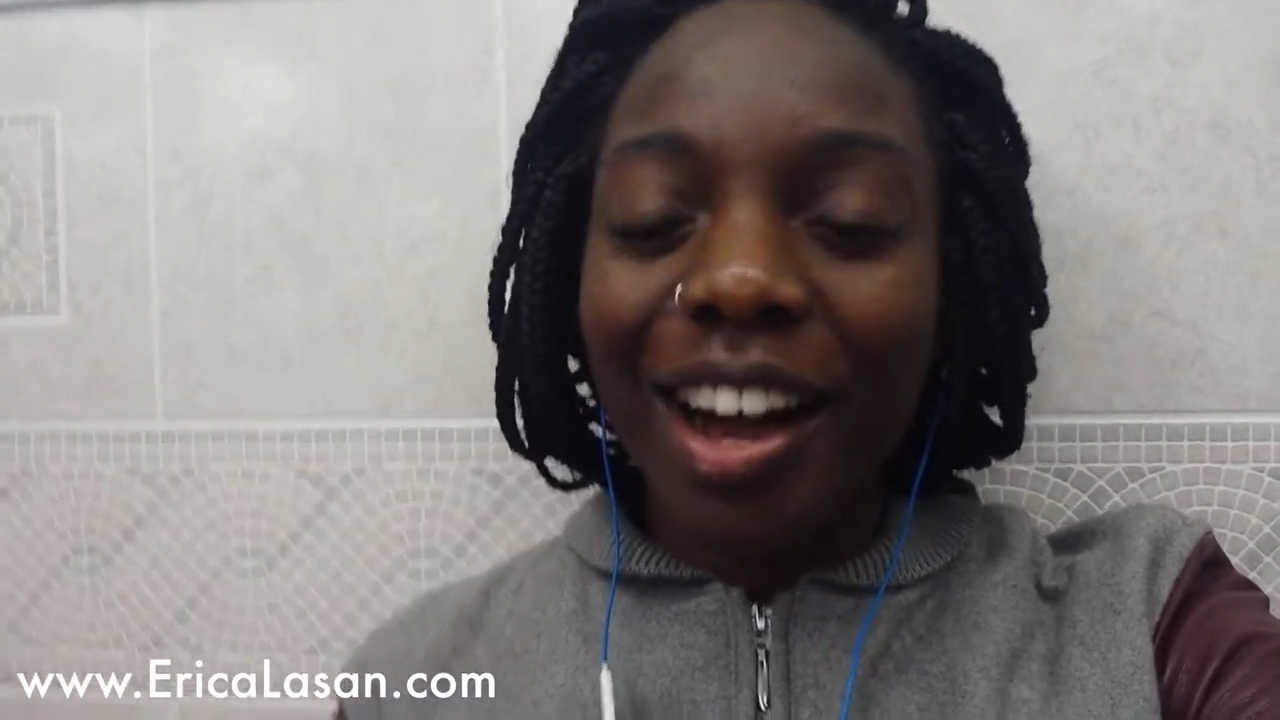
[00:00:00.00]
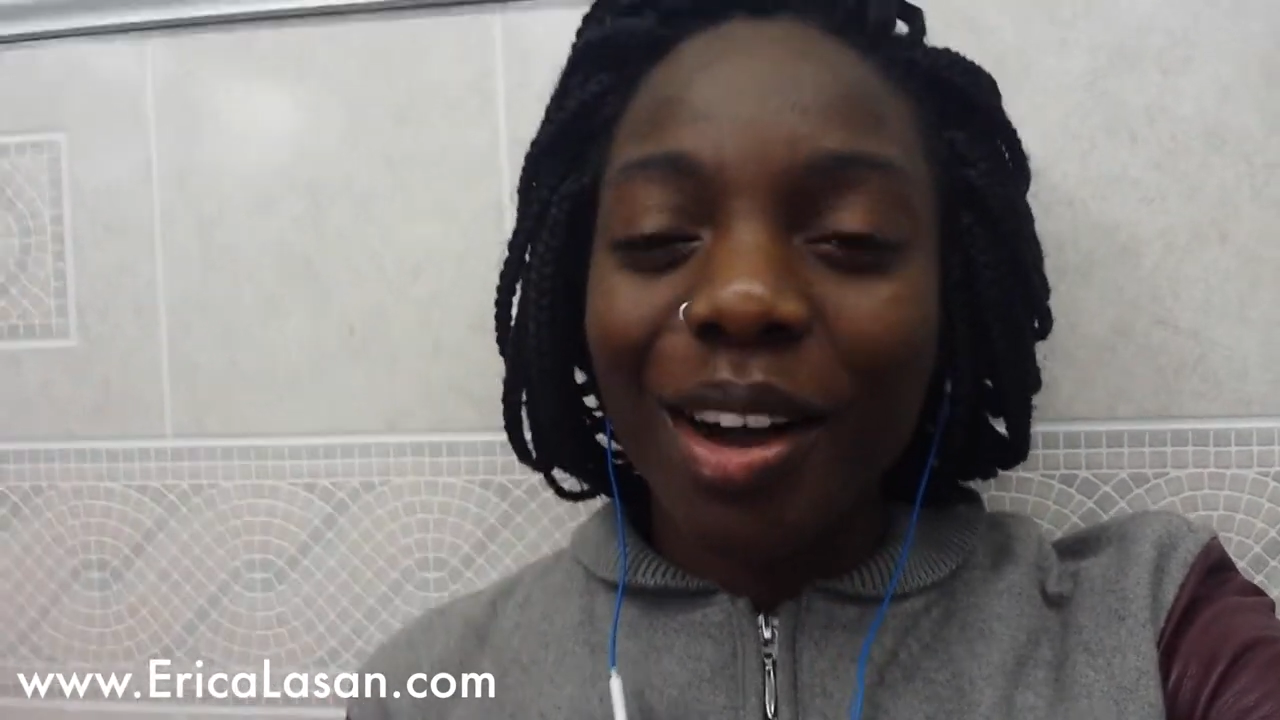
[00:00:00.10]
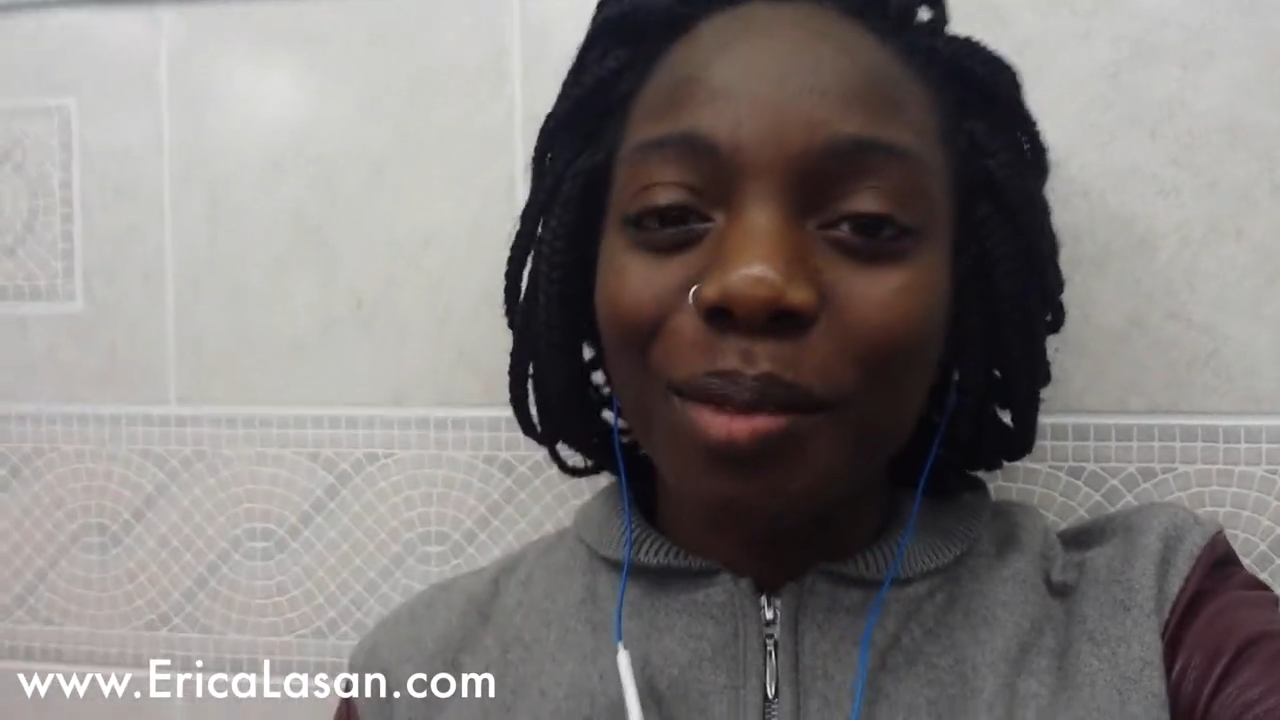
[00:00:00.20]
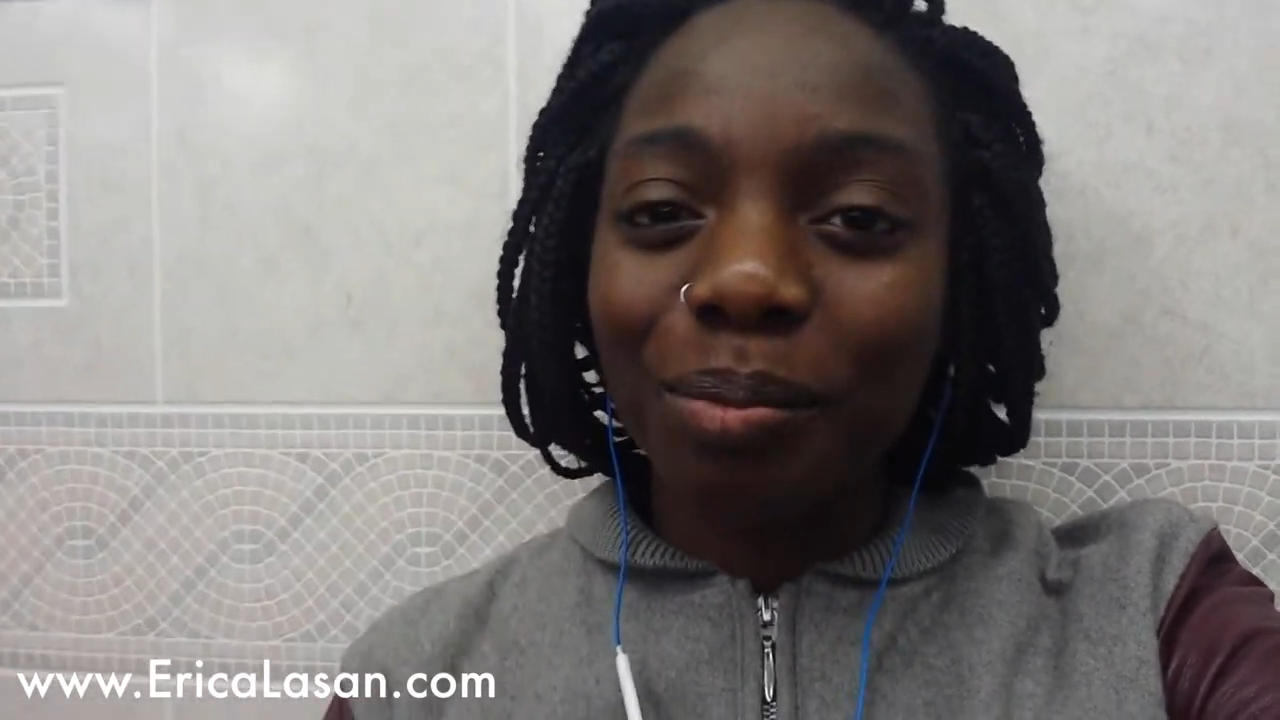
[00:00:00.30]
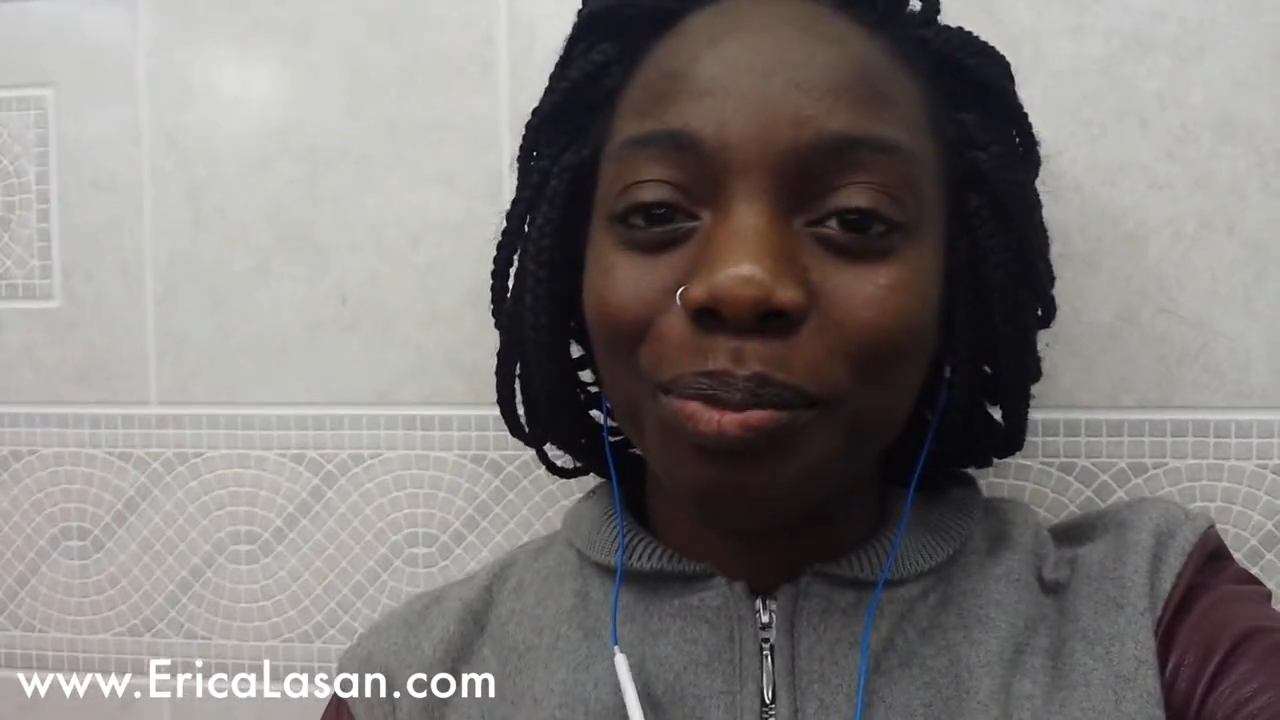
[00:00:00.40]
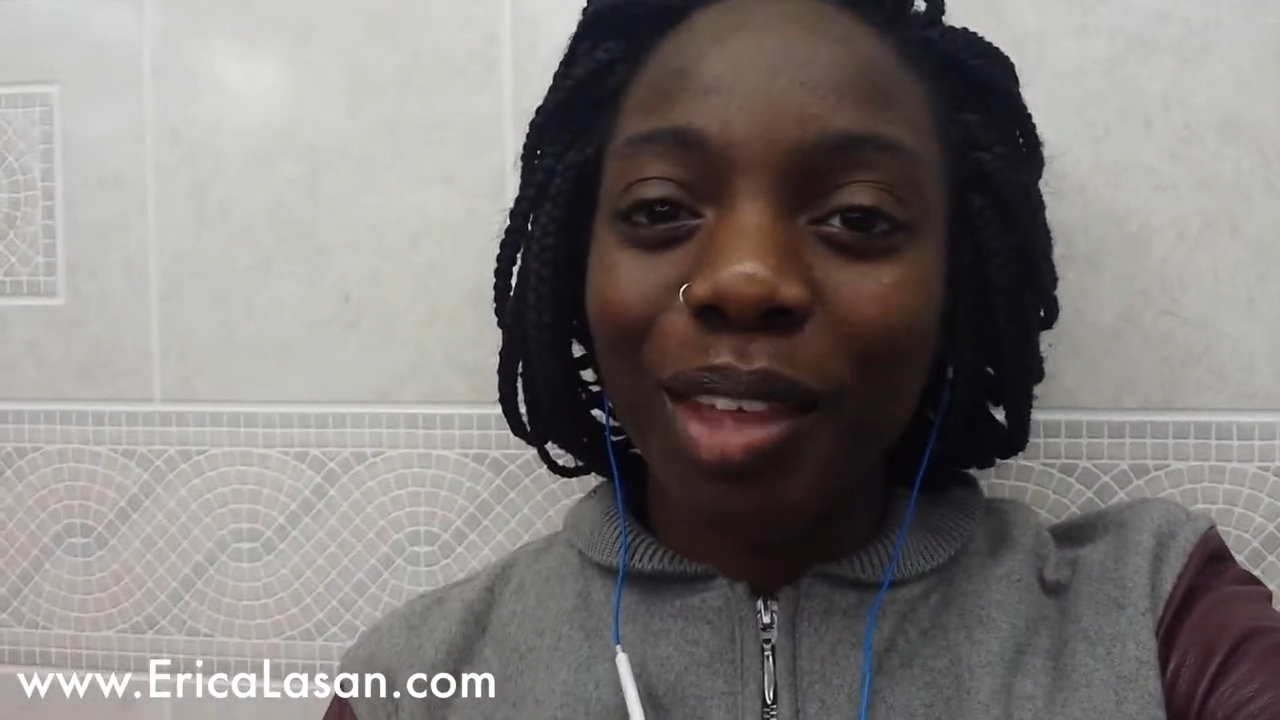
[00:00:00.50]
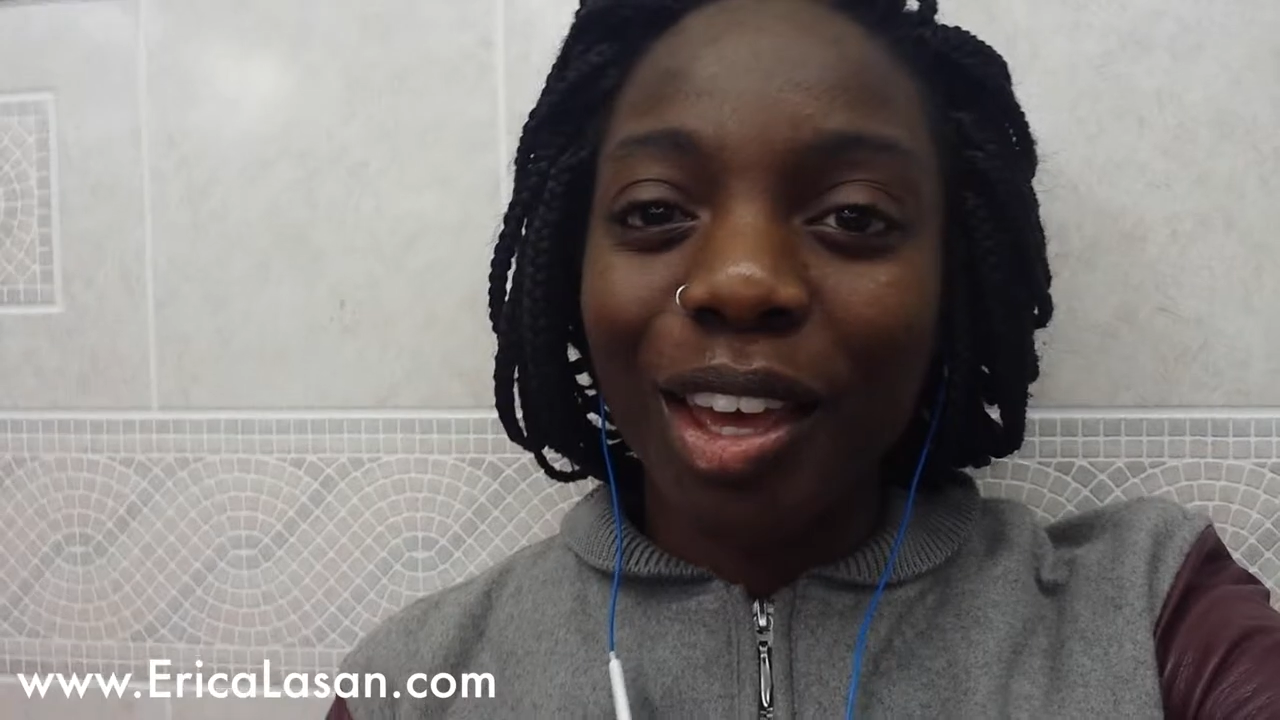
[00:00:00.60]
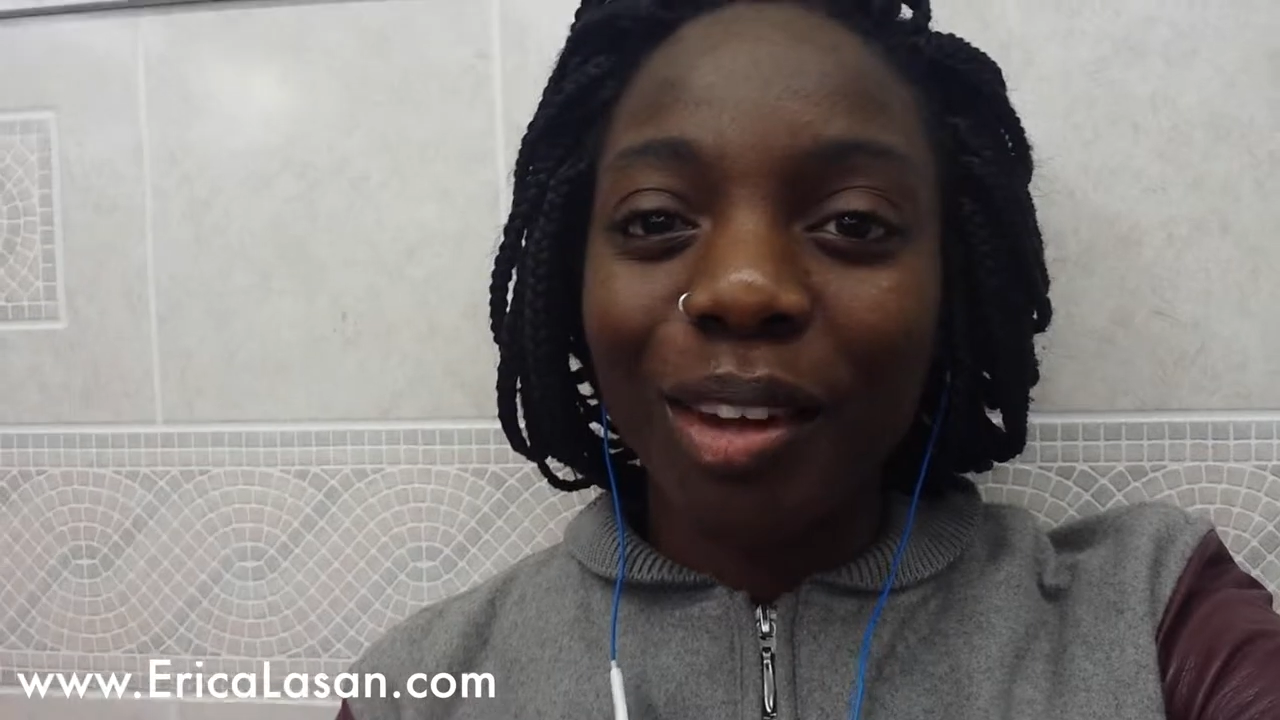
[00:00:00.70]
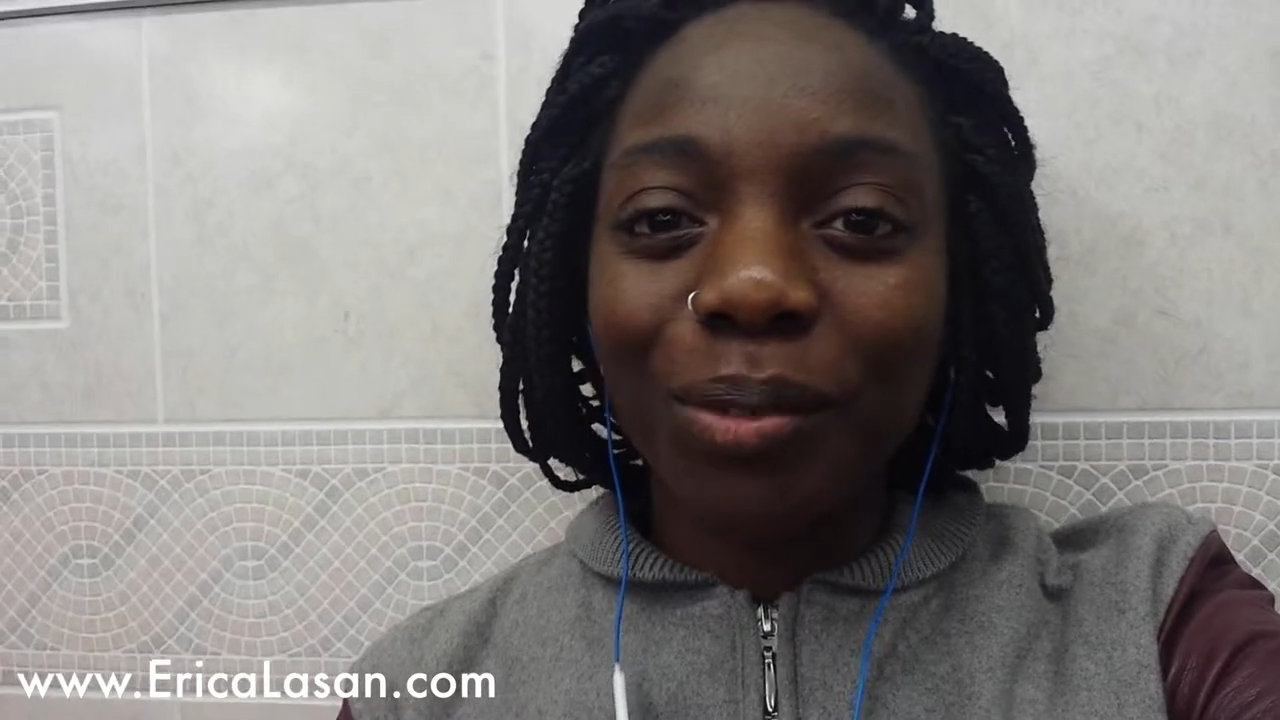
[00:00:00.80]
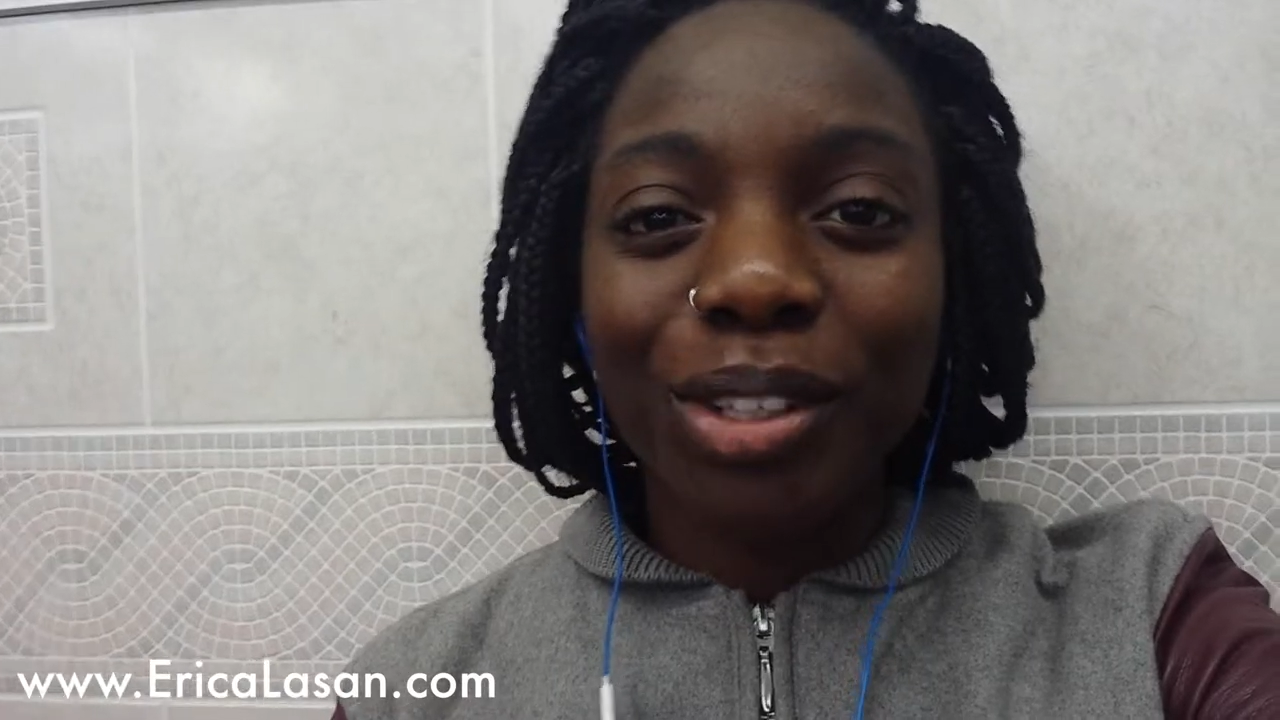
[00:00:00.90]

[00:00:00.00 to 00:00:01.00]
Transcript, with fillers: Um, and